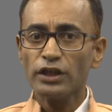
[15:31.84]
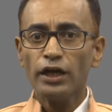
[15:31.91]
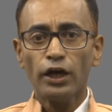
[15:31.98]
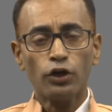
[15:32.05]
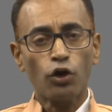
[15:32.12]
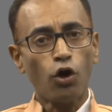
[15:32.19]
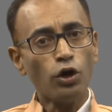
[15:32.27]

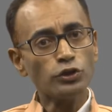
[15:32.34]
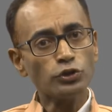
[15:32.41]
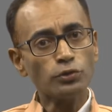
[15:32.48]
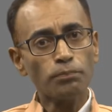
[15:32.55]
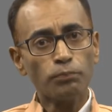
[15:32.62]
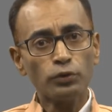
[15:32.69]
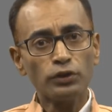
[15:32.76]
and also
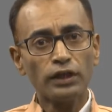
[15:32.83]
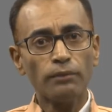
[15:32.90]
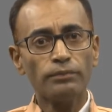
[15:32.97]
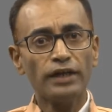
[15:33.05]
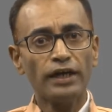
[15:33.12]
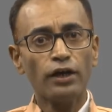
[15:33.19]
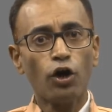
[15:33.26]
put up
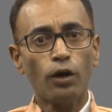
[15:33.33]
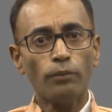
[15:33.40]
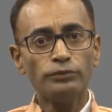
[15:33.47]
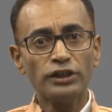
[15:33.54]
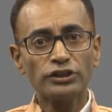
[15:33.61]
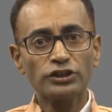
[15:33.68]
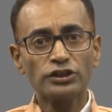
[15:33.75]
their
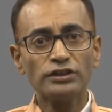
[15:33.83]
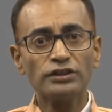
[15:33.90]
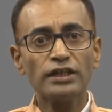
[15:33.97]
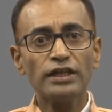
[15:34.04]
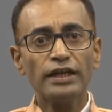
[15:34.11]
objections